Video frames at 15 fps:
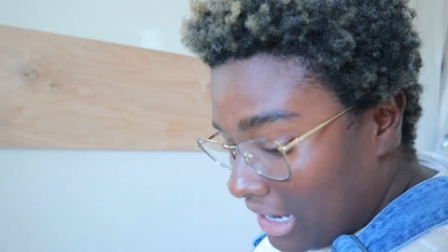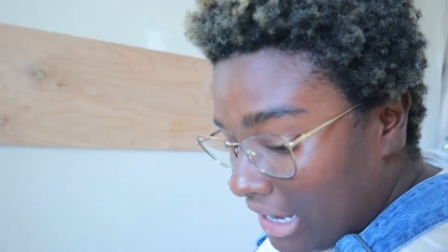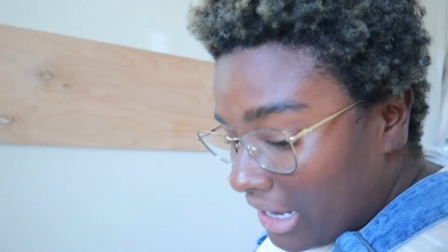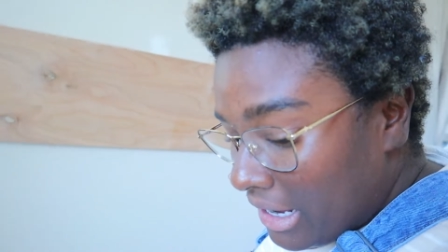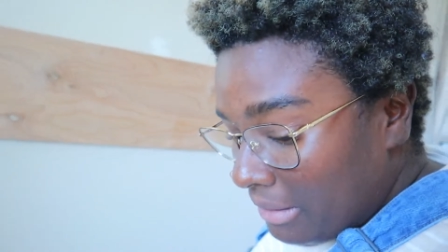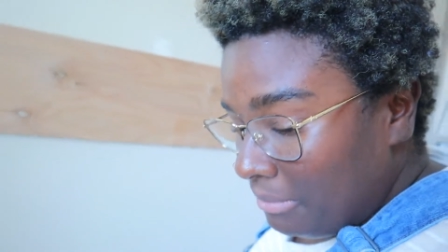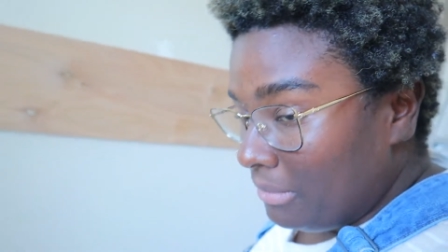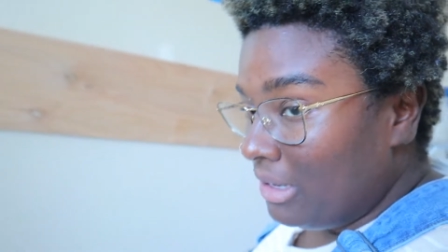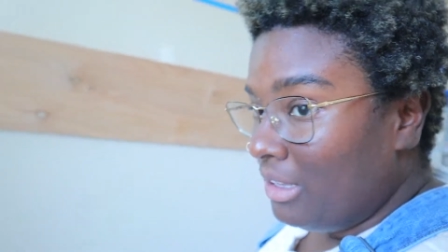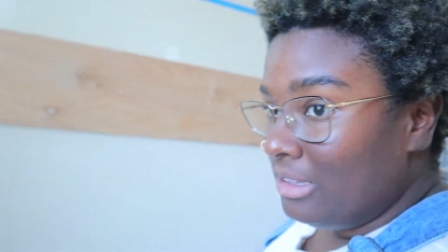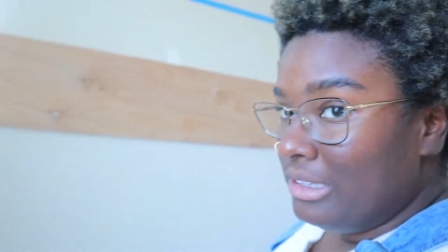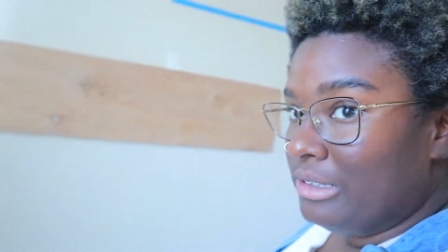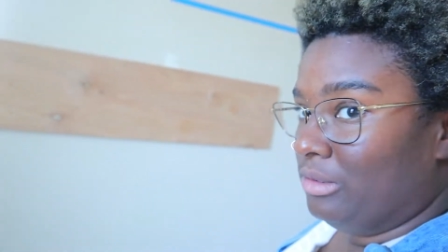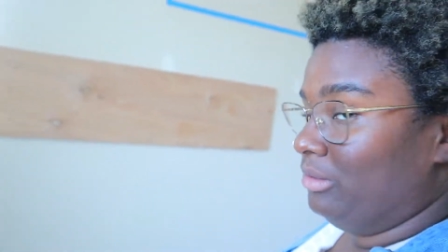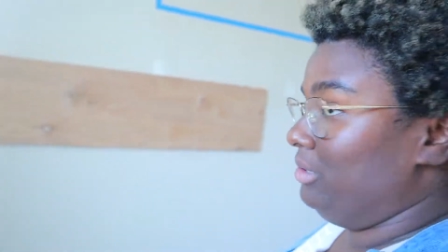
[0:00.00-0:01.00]
I'm a
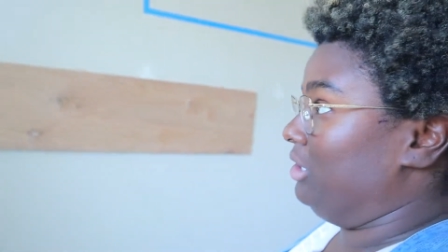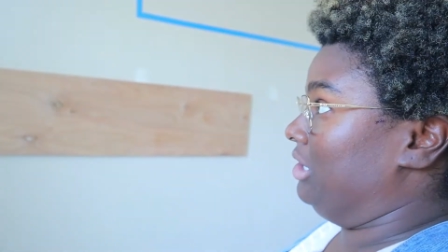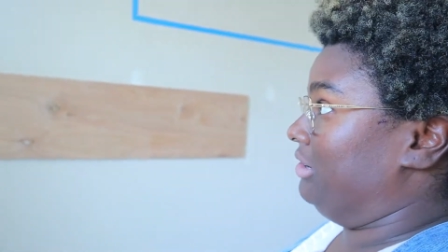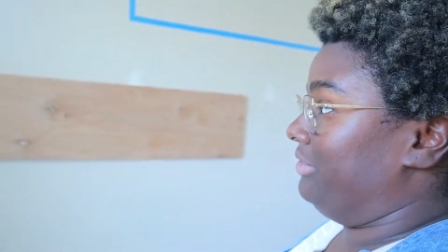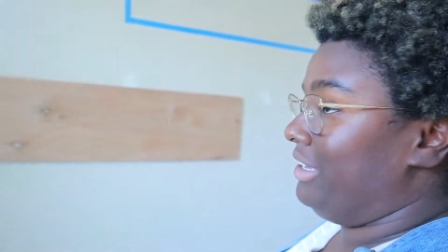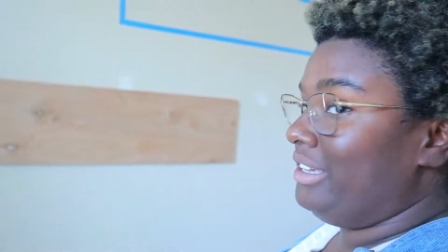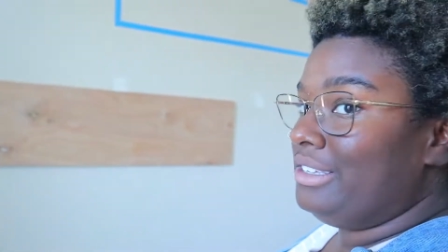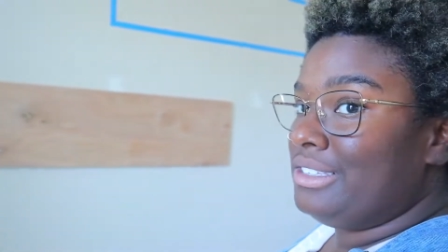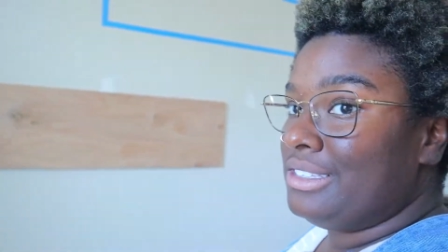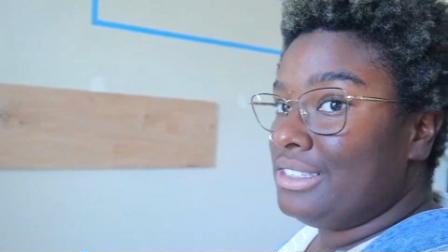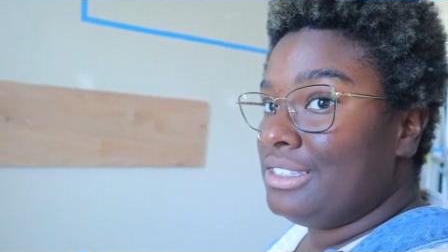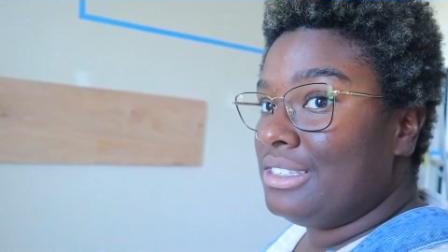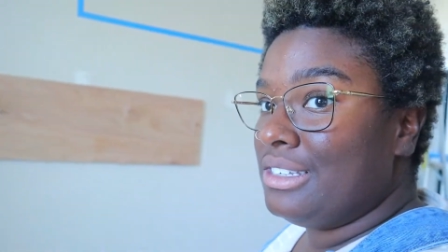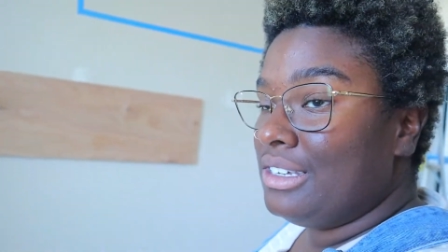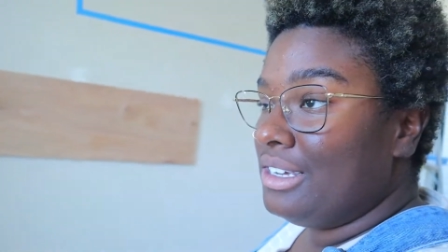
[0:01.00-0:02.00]
little
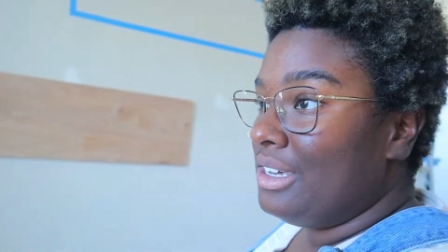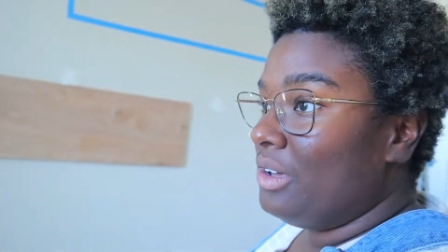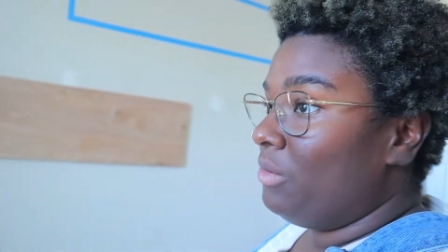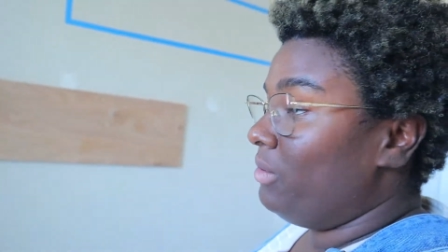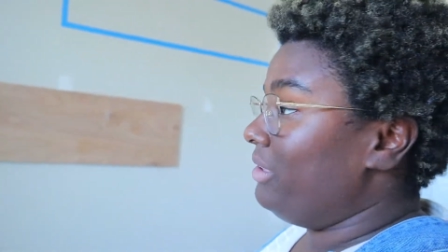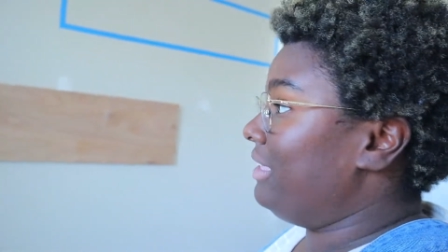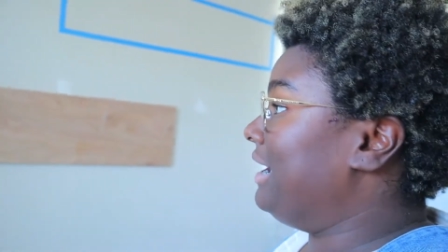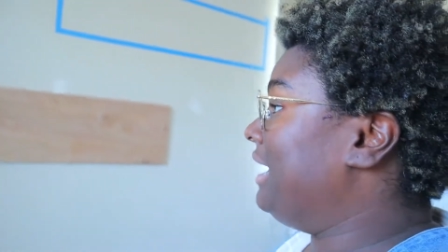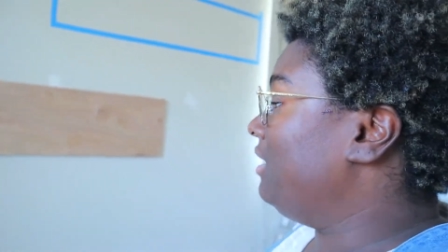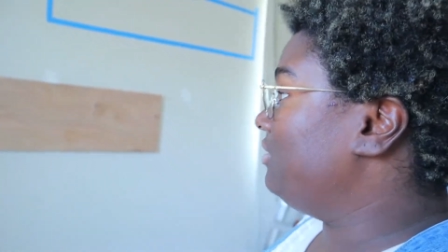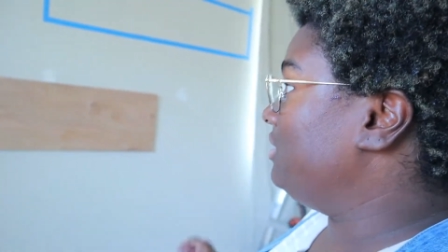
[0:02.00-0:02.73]
nervous with how